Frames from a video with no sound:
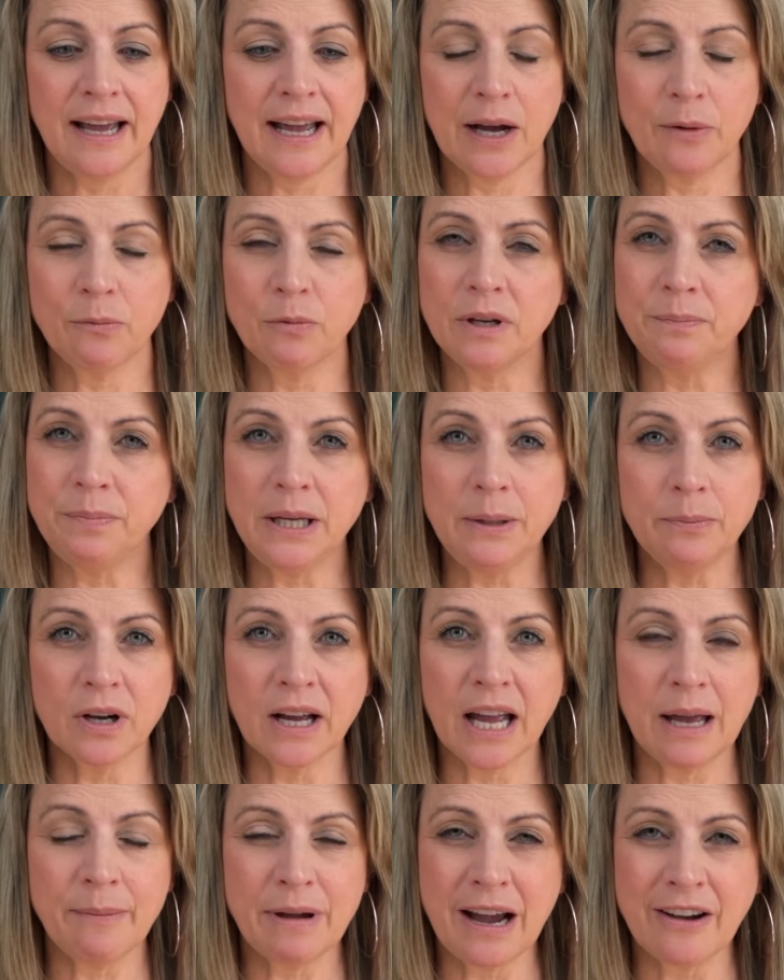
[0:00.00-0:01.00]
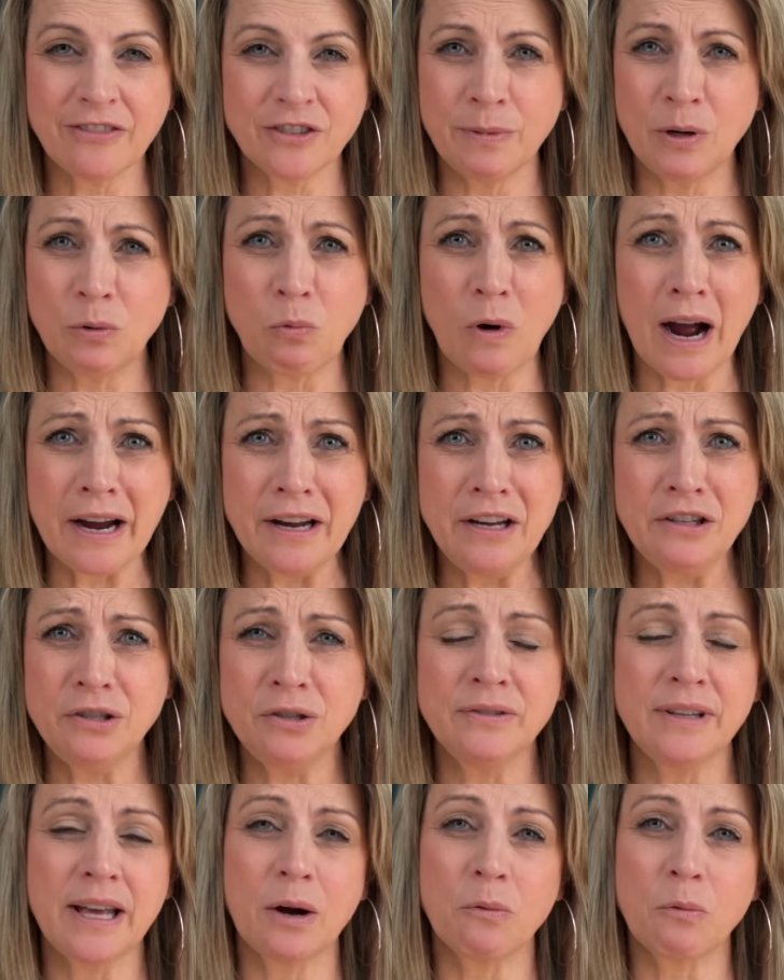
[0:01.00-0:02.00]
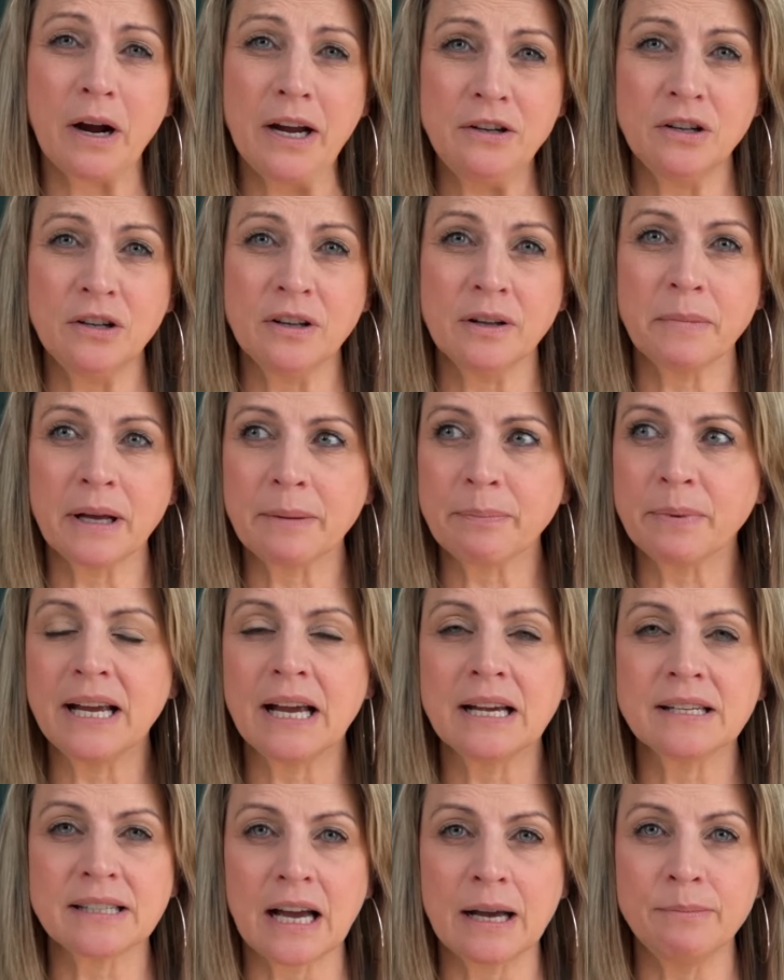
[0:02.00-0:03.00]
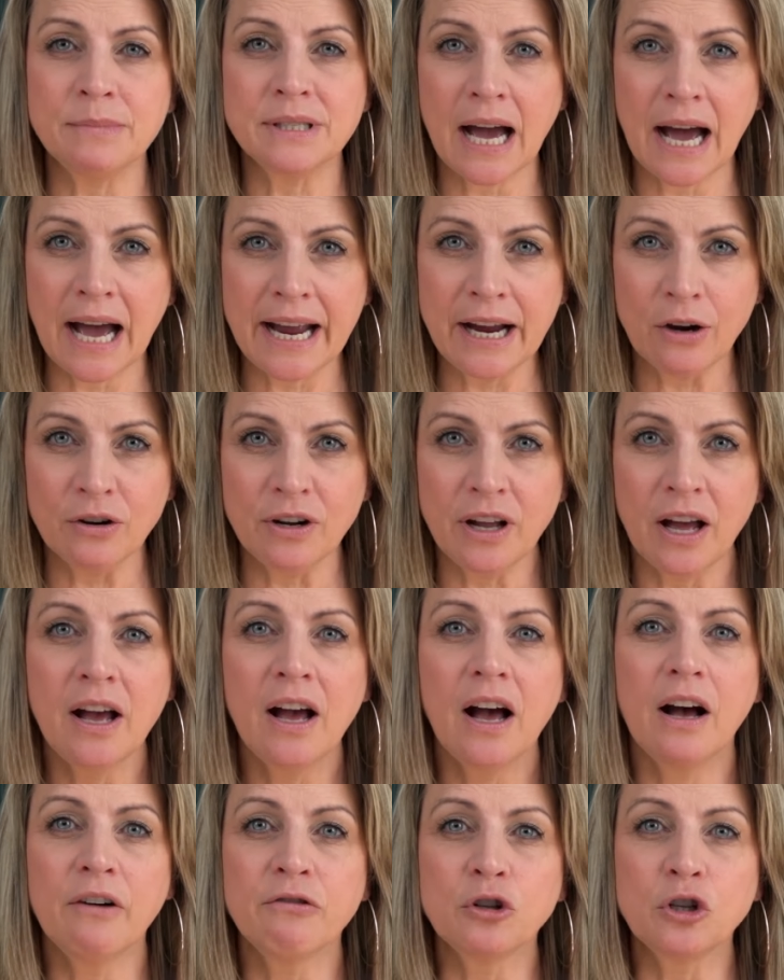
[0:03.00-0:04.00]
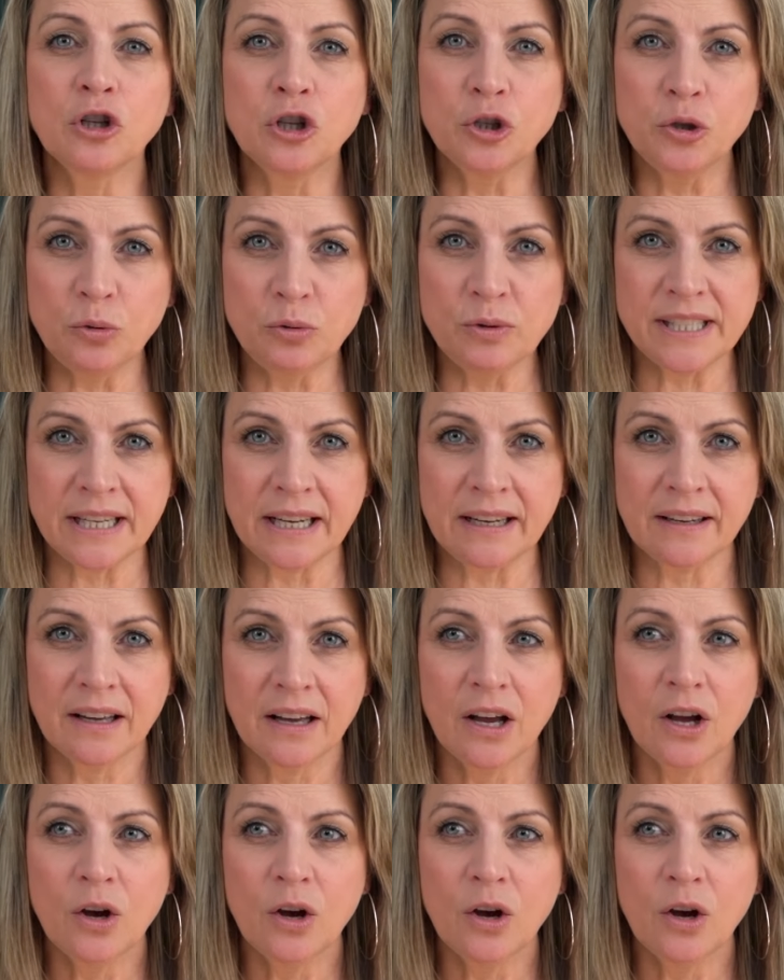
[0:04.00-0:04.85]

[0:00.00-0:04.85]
And when people came after me, why are you doing that? Why are you doing that? I'm like, because I'm tired of losing.